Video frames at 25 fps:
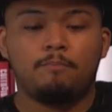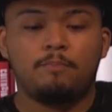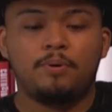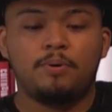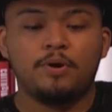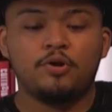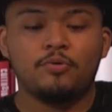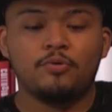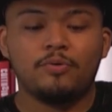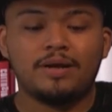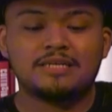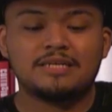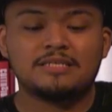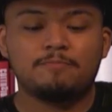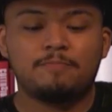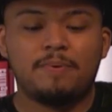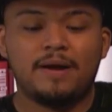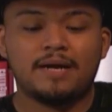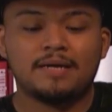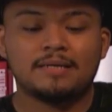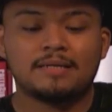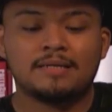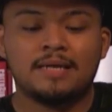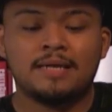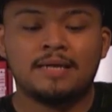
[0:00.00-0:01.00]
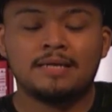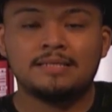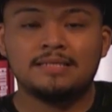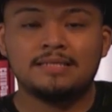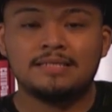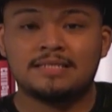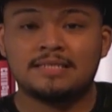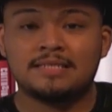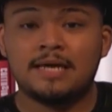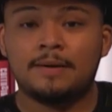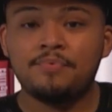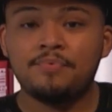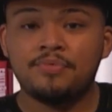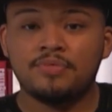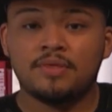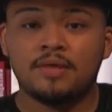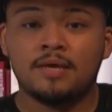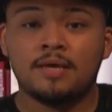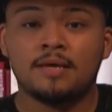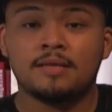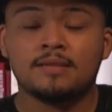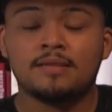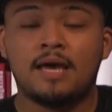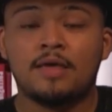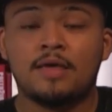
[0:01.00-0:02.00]
But you're expecting
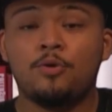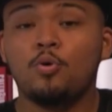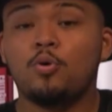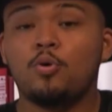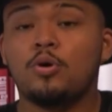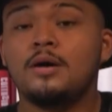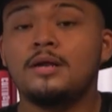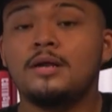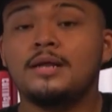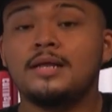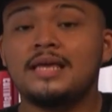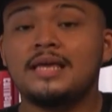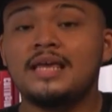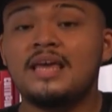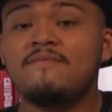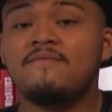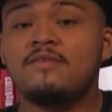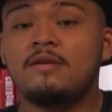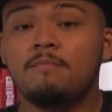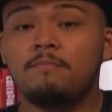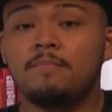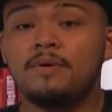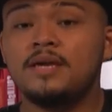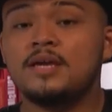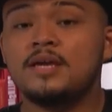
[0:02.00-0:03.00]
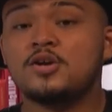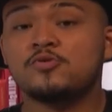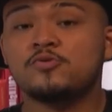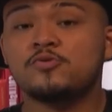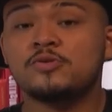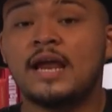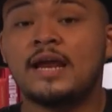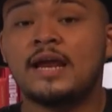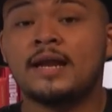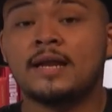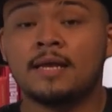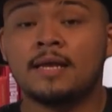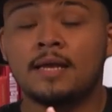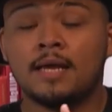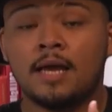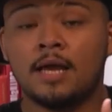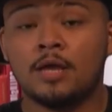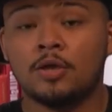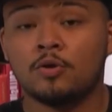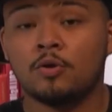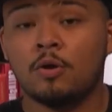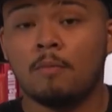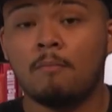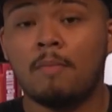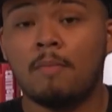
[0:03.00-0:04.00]
something that you could even be creating
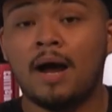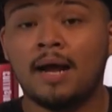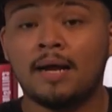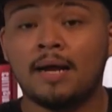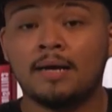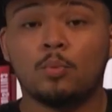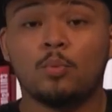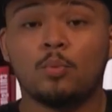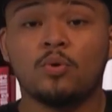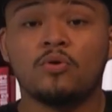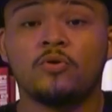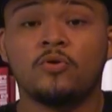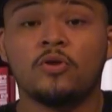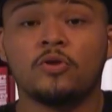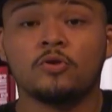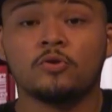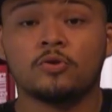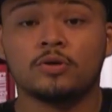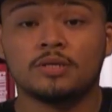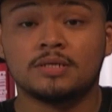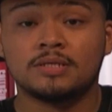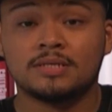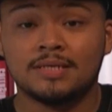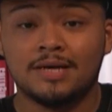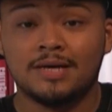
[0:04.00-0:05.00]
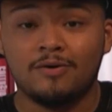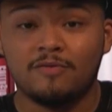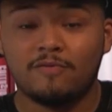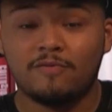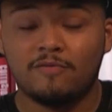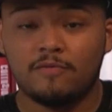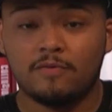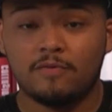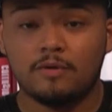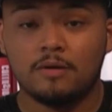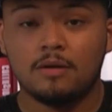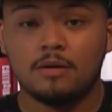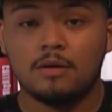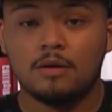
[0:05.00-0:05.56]
in your mind within yourself,